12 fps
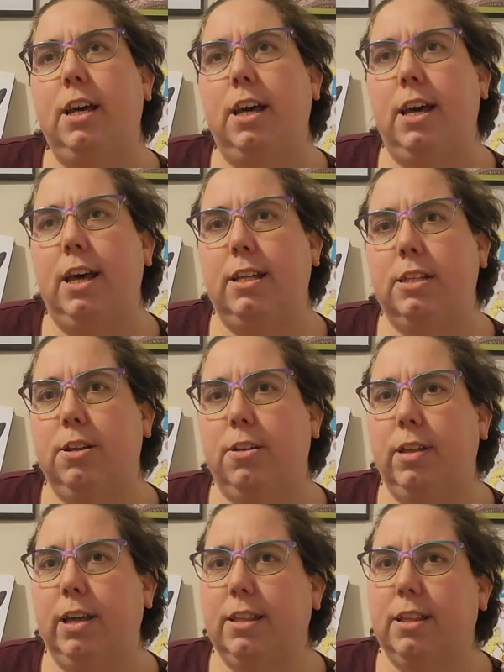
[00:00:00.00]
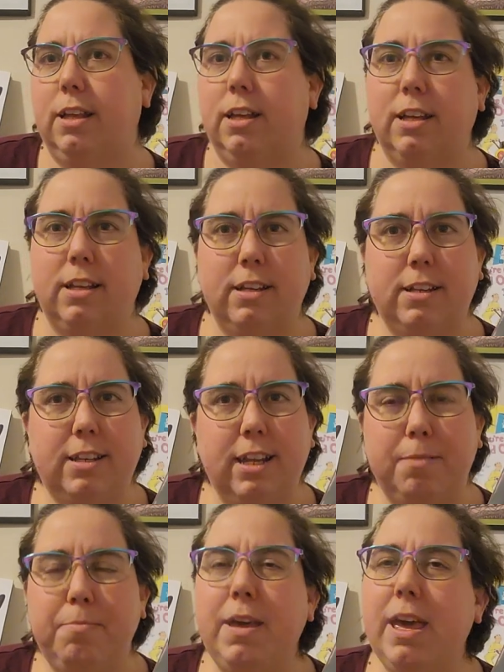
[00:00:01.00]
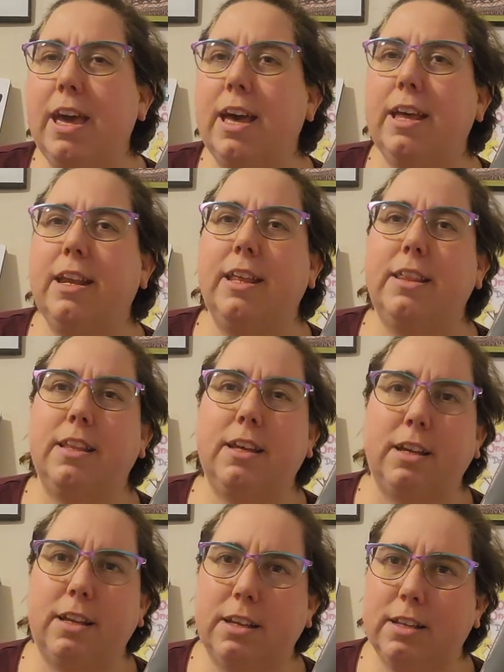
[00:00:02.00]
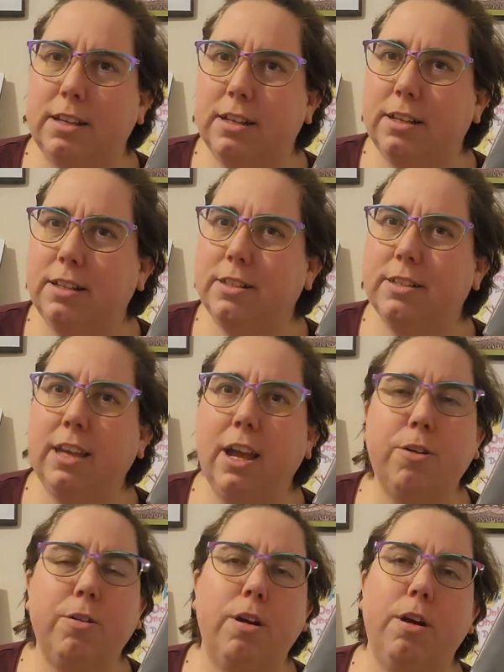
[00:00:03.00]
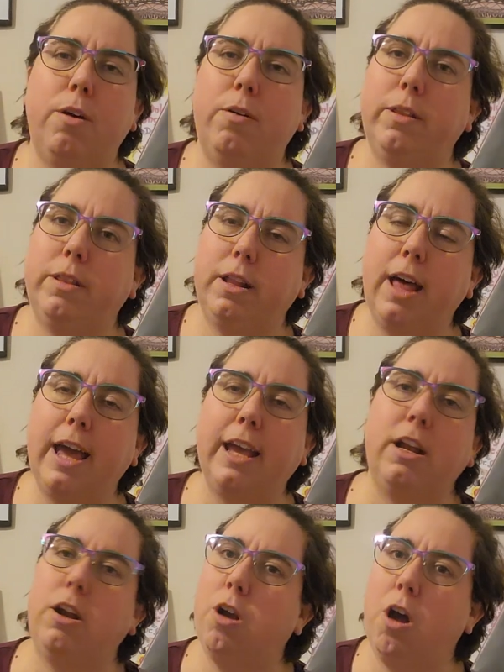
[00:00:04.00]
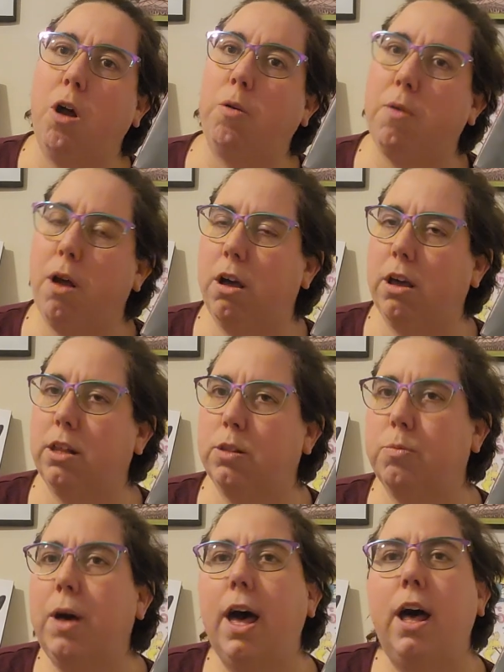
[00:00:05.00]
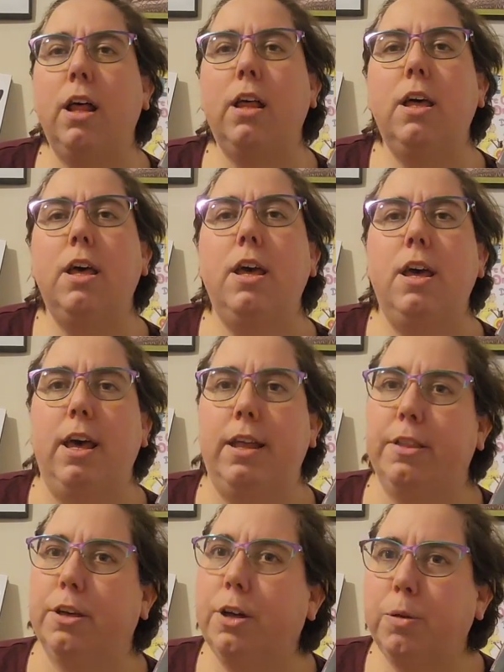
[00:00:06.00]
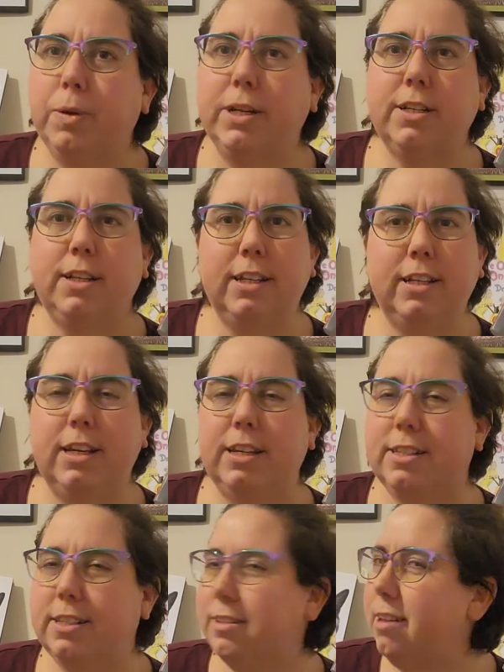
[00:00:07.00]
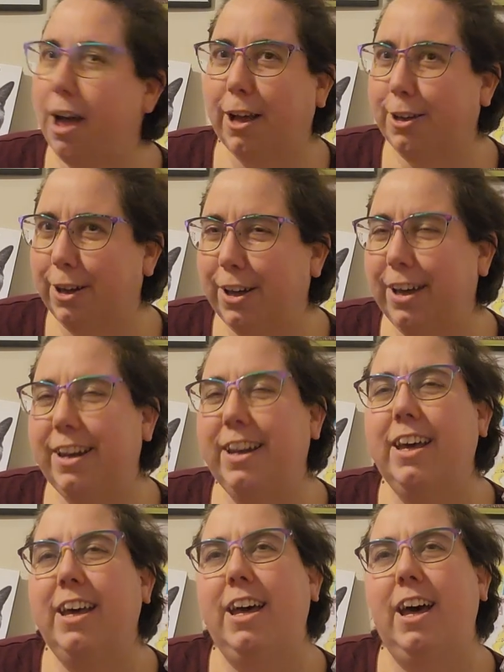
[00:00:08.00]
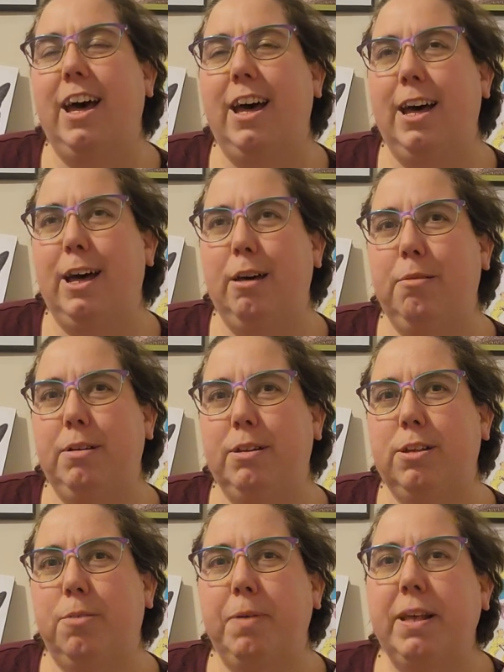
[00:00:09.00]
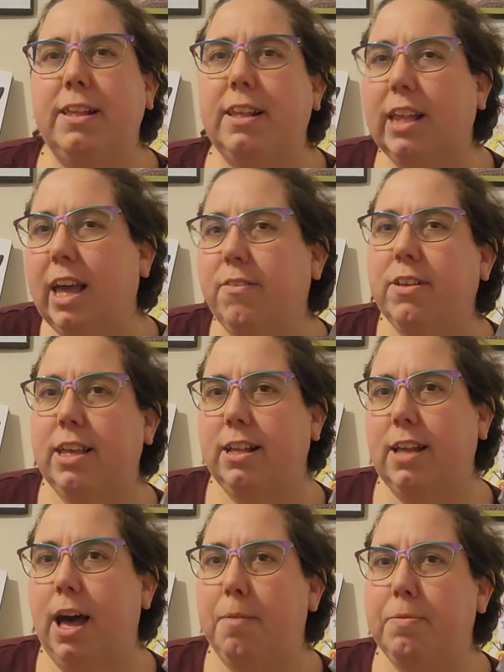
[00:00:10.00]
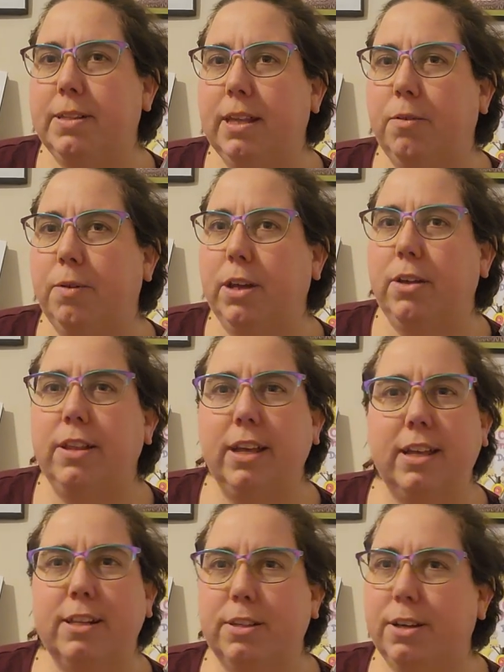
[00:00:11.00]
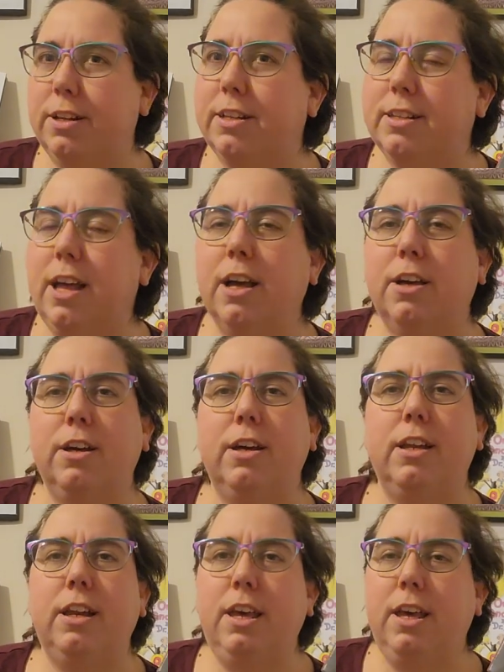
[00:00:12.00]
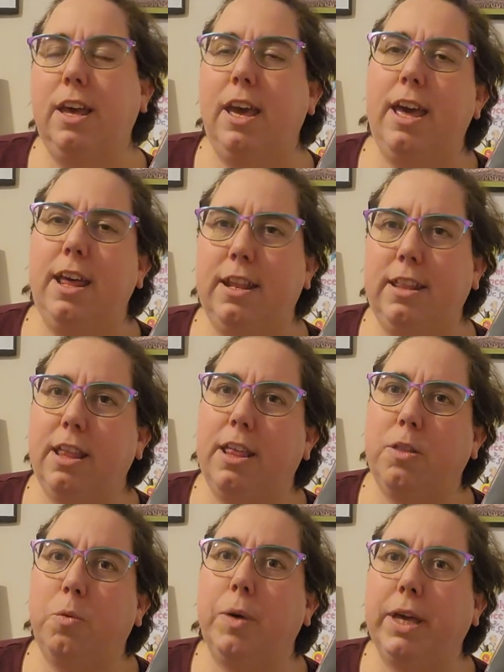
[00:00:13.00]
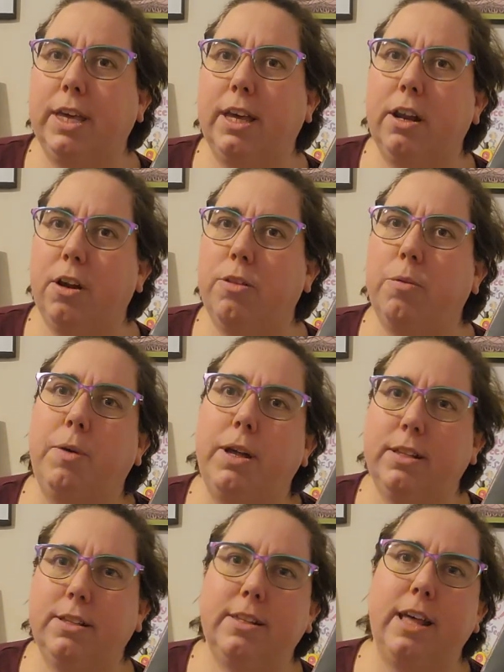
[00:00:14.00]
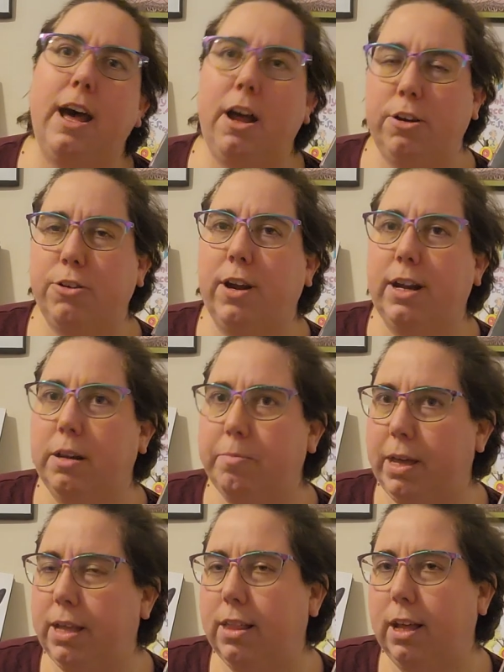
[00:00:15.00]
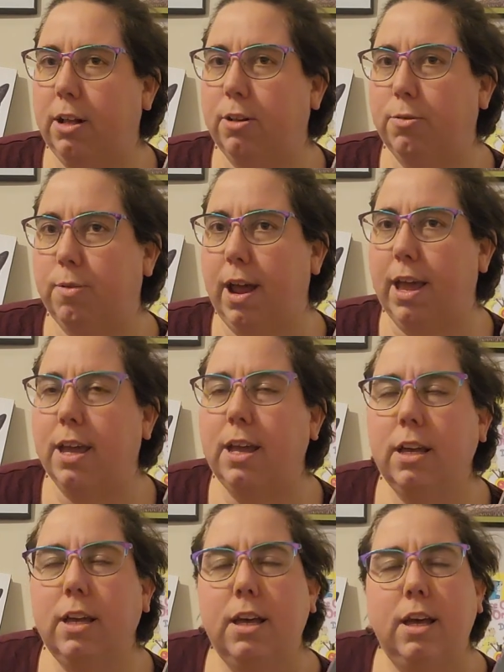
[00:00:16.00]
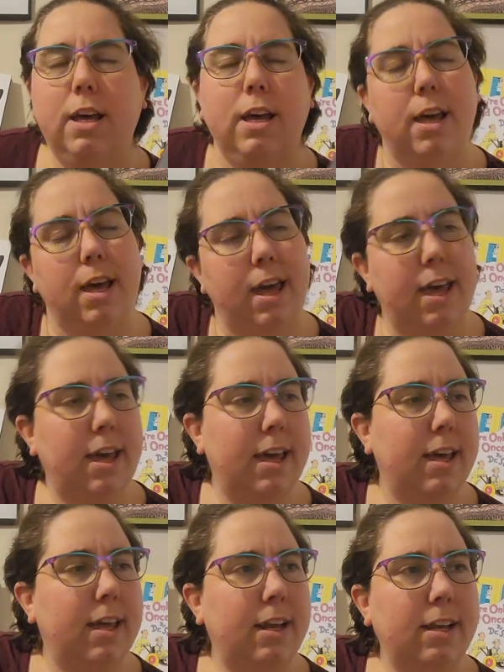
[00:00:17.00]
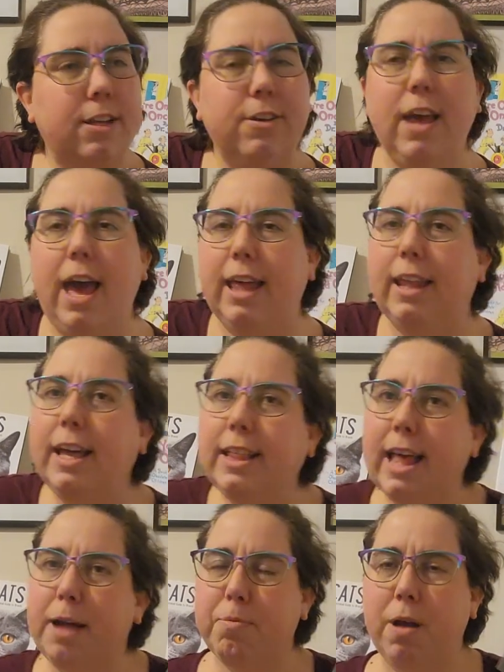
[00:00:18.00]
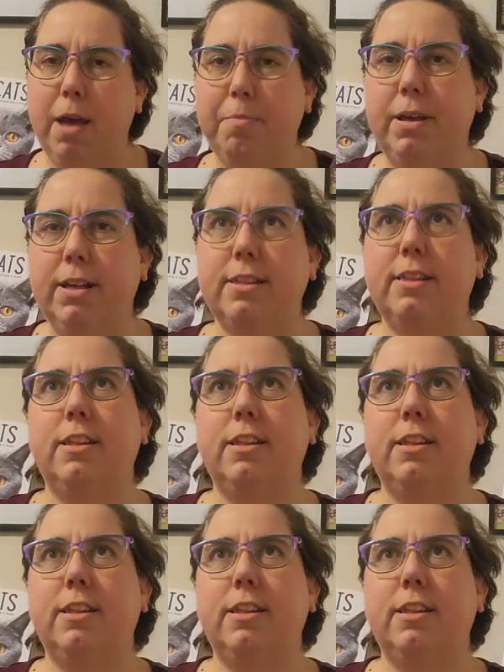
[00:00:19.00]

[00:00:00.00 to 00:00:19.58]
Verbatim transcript: Uh, and so like the Tin Man and the Scarecrow and Lion are all wrong as well and the good witch Glinda is not good. Um, and so basically everything's opposite. What you think is good is not good, and then the wicked are the ones that are trying to make things right. And so yeah, I like that premise.